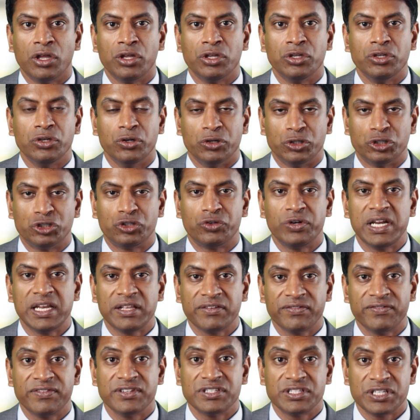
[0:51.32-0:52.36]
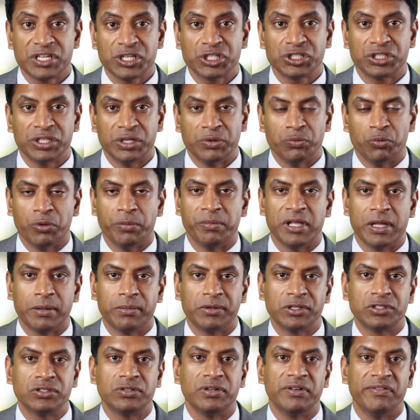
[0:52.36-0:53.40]
Your treating physician will be
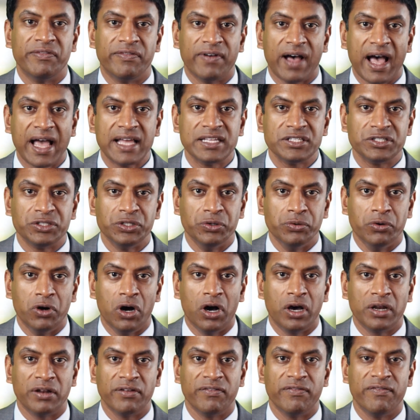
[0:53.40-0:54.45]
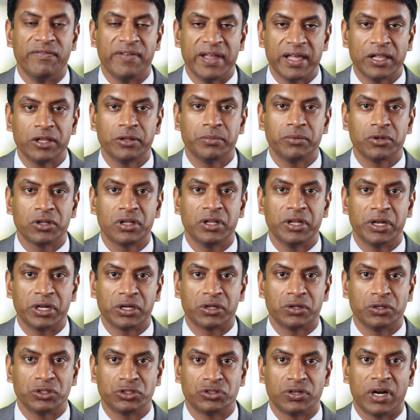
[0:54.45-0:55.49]
able to advise you on available
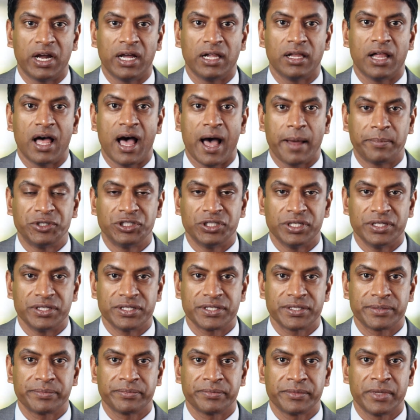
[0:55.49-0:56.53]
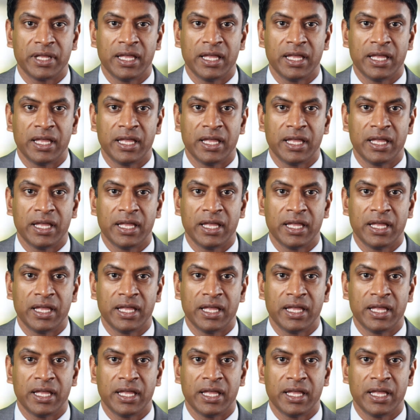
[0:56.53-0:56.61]
clinical trial options.